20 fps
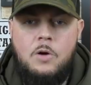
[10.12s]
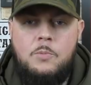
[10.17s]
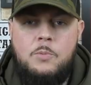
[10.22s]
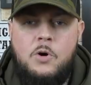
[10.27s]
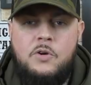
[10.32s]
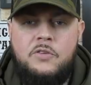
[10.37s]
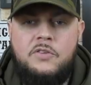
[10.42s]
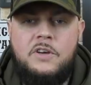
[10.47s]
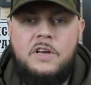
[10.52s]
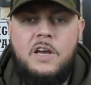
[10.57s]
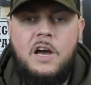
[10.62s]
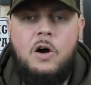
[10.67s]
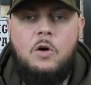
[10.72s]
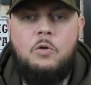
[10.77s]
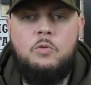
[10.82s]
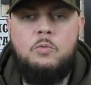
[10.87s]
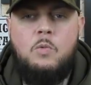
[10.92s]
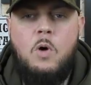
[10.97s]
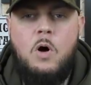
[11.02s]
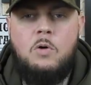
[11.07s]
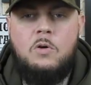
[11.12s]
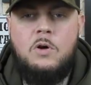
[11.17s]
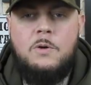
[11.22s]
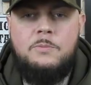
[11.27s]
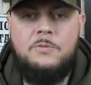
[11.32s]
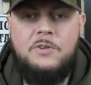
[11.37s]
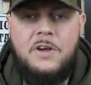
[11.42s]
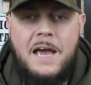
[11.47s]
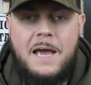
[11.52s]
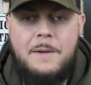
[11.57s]
boys and girls.
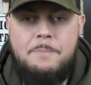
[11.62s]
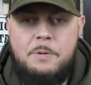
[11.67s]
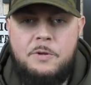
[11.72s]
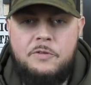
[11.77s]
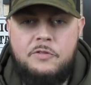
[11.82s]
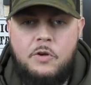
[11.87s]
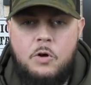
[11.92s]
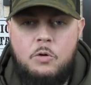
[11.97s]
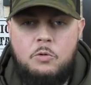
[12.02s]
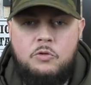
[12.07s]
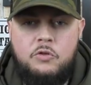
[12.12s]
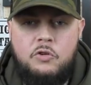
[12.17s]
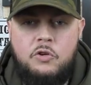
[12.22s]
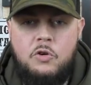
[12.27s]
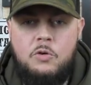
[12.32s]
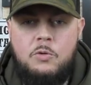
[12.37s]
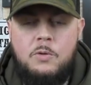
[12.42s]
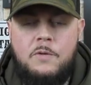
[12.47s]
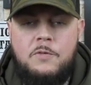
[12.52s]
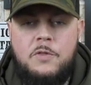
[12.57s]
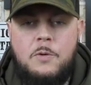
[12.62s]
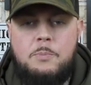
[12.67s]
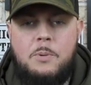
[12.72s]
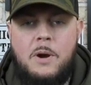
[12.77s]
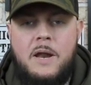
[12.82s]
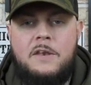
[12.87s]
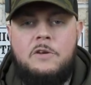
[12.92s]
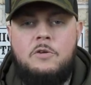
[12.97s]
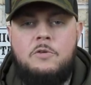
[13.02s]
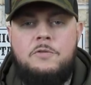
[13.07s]
Welcome to episode 2 of the
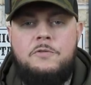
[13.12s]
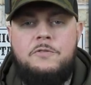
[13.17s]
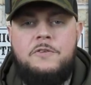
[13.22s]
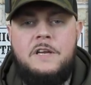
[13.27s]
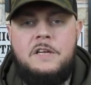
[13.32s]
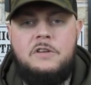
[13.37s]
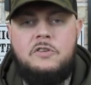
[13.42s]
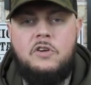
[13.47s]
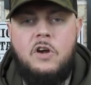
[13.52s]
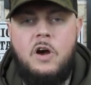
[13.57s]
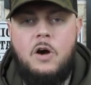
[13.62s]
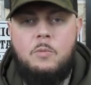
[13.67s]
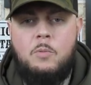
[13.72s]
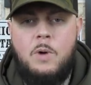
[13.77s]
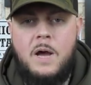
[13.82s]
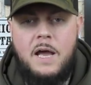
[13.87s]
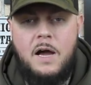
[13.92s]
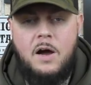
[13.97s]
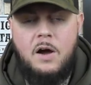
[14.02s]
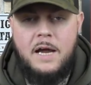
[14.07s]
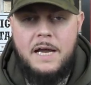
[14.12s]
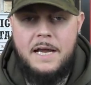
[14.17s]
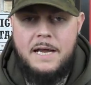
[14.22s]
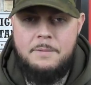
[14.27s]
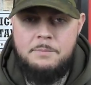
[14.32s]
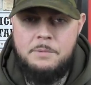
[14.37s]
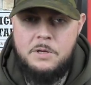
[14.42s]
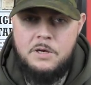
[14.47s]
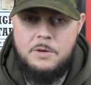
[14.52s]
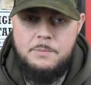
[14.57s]
brand new feature where I
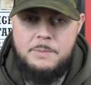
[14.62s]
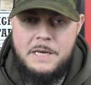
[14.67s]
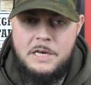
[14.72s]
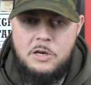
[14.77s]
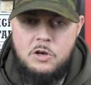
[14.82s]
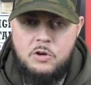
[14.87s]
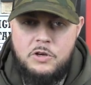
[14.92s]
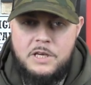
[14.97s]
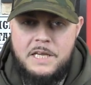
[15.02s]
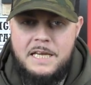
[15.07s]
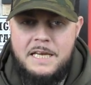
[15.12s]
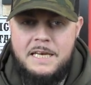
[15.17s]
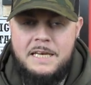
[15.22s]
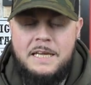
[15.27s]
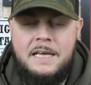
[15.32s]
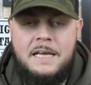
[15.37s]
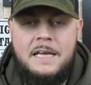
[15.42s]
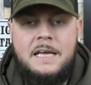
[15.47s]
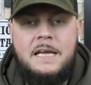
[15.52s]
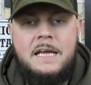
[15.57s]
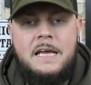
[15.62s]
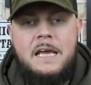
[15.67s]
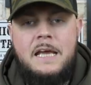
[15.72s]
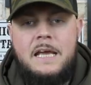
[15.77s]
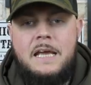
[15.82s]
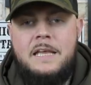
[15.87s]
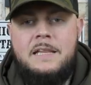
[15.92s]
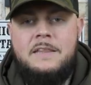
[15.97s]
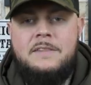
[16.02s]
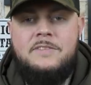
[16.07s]
am going to be looking
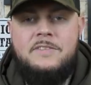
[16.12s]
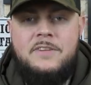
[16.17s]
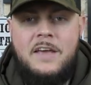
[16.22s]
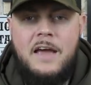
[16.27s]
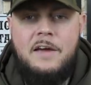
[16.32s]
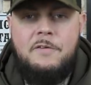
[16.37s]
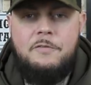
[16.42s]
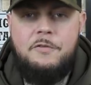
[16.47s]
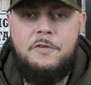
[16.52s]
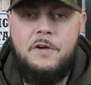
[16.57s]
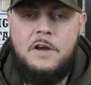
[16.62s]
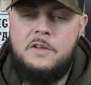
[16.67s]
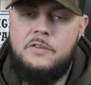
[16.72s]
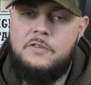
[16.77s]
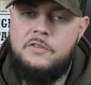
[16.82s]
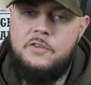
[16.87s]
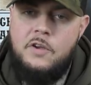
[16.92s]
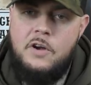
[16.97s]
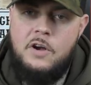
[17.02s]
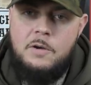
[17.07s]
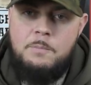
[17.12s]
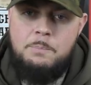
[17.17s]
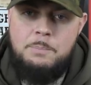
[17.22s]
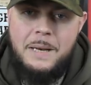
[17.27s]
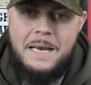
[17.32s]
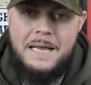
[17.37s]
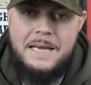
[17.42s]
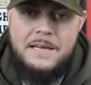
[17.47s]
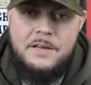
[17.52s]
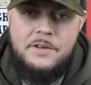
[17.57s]
in depth at certain
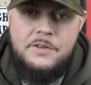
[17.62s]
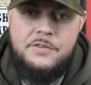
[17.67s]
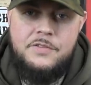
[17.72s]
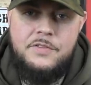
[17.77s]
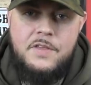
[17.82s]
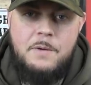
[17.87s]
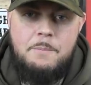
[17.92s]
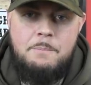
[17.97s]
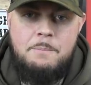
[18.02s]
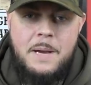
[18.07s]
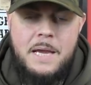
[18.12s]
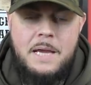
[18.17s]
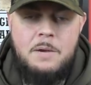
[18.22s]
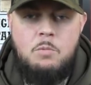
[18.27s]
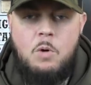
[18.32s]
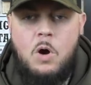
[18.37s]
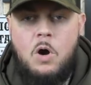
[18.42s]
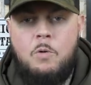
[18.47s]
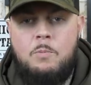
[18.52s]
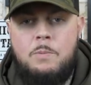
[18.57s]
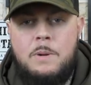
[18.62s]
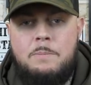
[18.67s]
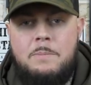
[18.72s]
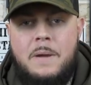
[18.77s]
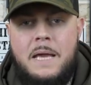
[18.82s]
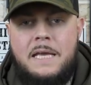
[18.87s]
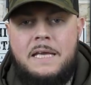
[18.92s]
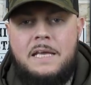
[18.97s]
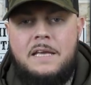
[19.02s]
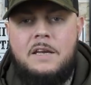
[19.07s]
players that may well be
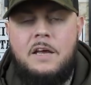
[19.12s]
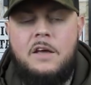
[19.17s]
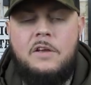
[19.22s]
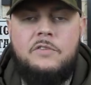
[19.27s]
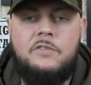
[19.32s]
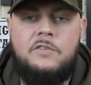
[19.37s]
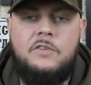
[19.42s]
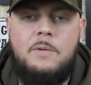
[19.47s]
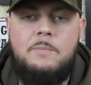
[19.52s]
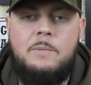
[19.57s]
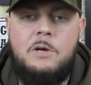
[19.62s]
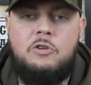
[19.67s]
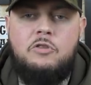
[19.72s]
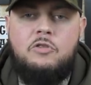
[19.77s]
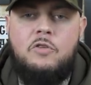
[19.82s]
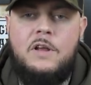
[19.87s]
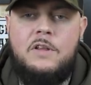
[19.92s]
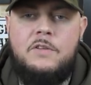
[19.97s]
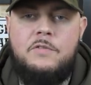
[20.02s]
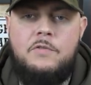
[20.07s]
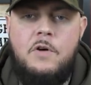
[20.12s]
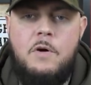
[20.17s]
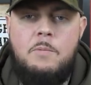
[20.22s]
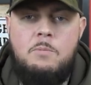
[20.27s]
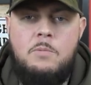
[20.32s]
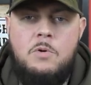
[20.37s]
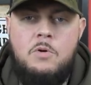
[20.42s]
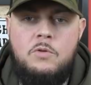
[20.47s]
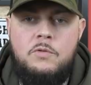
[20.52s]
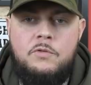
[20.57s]
making a summer transfer
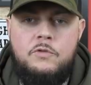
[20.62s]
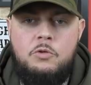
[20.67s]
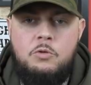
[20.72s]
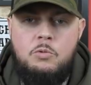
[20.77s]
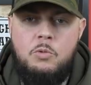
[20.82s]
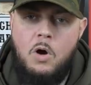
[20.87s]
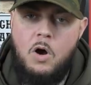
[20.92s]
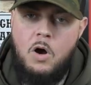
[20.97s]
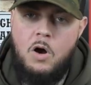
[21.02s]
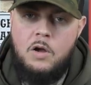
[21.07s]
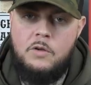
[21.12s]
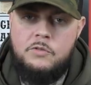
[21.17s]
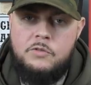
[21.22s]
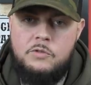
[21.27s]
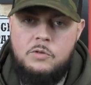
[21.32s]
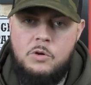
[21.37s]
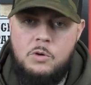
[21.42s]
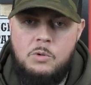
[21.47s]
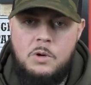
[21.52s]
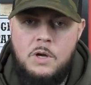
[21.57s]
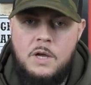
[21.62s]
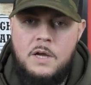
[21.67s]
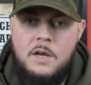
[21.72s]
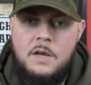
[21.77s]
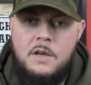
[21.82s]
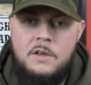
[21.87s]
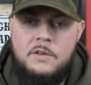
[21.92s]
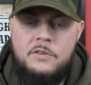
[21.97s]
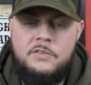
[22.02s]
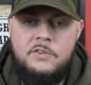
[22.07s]
move to Arsenal.
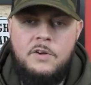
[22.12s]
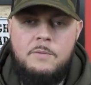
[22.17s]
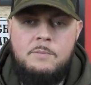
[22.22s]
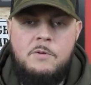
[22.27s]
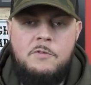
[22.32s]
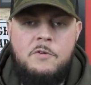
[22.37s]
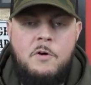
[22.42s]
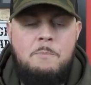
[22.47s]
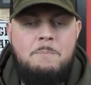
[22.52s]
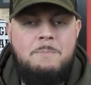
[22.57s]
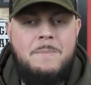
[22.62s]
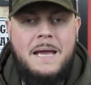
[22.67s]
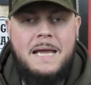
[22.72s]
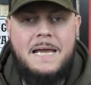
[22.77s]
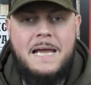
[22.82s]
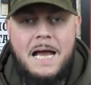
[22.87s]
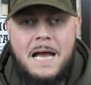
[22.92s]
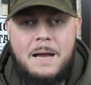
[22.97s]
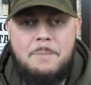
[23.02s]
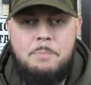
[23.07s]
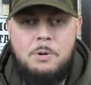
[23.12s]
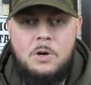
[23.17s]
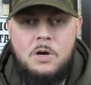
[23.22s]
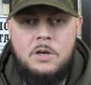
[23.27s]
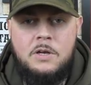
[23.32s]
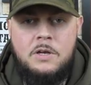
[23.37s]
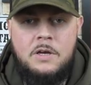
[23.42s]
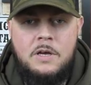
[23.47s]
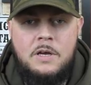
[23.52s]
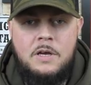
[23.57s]
Some of them may
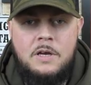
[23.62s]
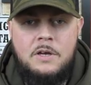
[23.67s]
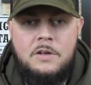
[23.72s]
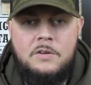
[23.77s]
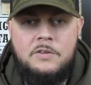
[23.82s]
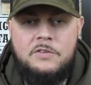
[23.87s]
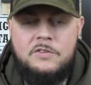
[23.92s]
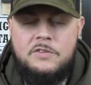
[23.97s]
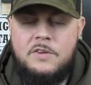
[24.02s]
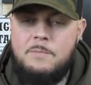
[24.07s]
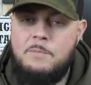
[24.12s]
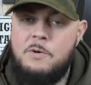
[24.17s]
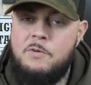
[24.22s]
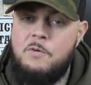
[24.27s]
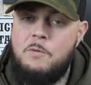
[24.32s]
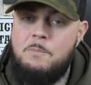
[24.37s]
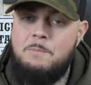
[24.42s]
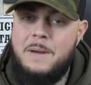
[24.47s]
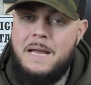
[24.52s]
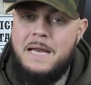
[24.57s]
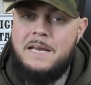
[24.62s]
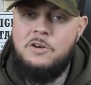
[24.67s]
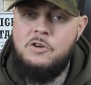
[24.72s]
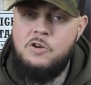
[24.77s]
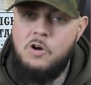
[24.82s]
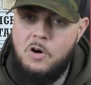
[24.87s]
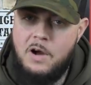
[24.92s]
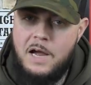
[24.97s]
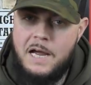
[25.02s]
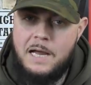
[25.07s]
happen, some of them may
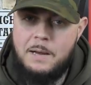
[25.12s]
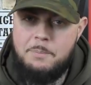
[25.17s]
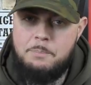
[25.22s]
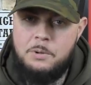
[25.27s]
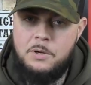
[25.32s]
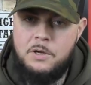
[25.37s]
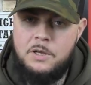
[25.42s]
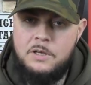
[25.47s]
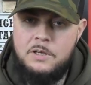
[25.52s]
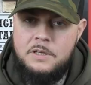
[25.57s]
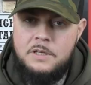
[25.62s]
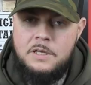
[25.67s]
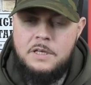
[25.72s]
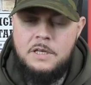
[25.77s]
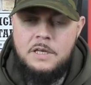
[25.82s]
not happen,